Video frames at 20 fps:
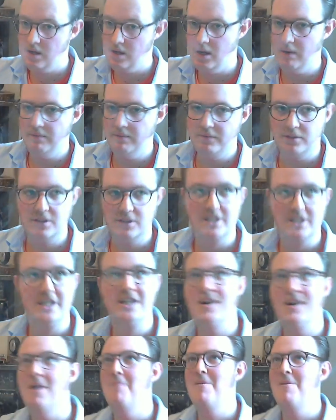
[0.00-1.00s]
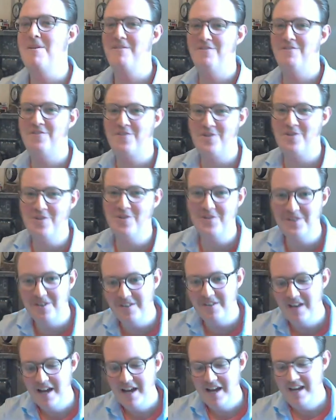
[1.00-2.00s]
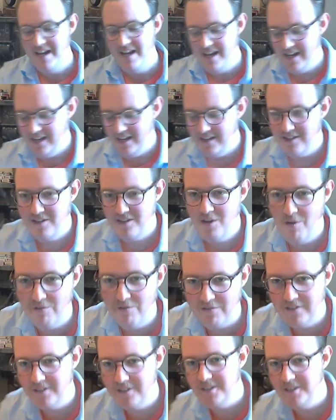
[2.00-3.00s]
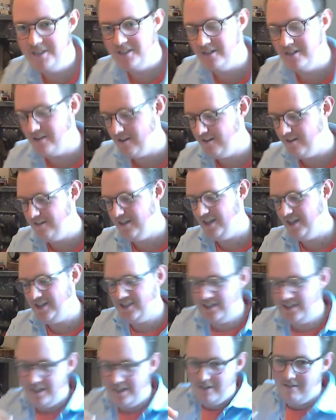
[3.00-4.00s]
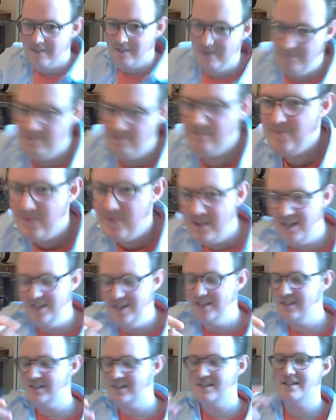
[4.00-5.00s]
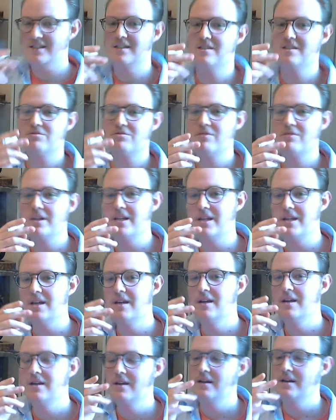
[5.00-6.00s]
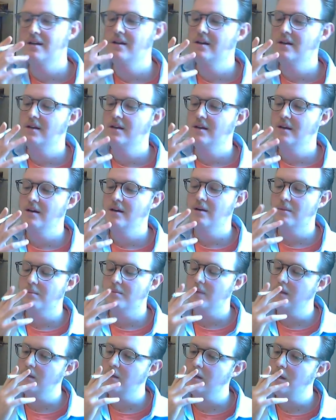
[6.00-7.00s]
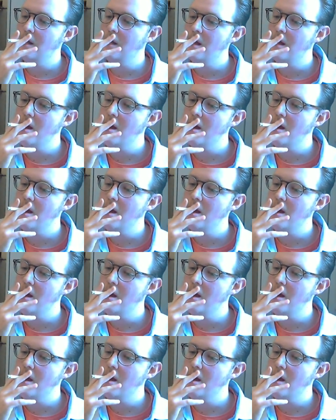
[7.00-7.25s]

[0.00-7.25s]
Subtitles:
Obviously coming through and not no filter on that cigarette. It's really, oh man.